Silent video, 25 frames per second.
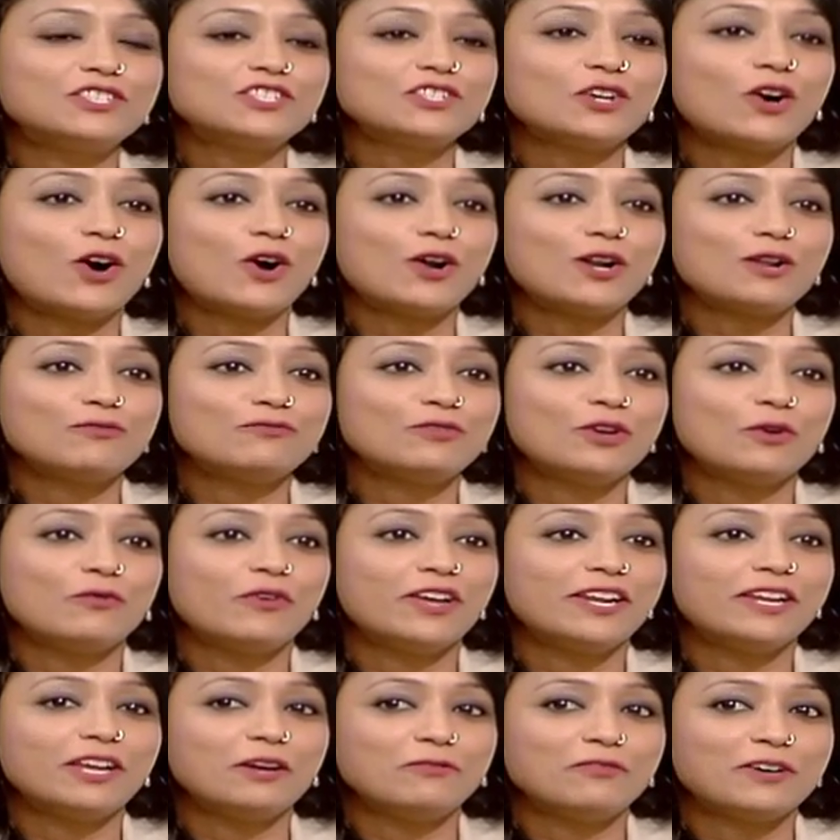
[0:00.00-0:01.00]
all of you are
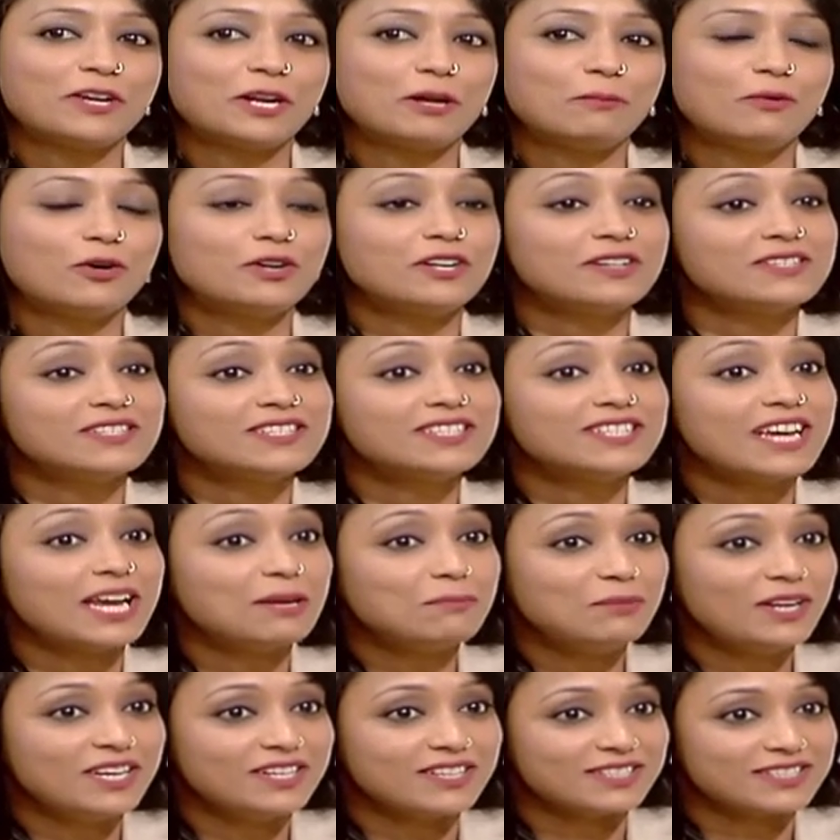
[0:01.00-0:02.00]
very aware about, is
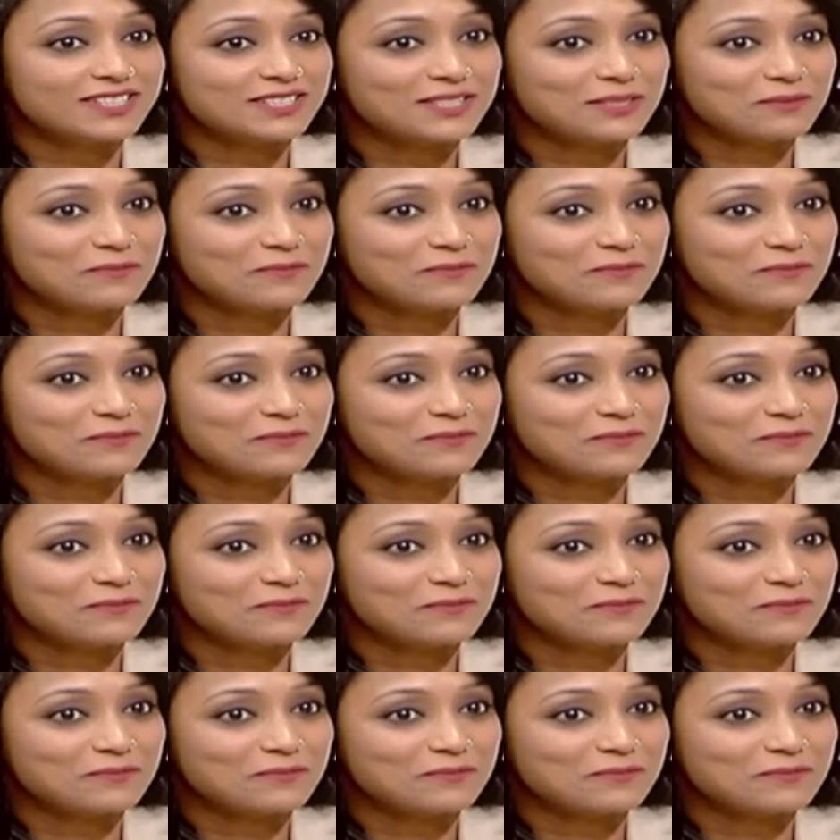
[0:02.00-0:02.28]
timeliness.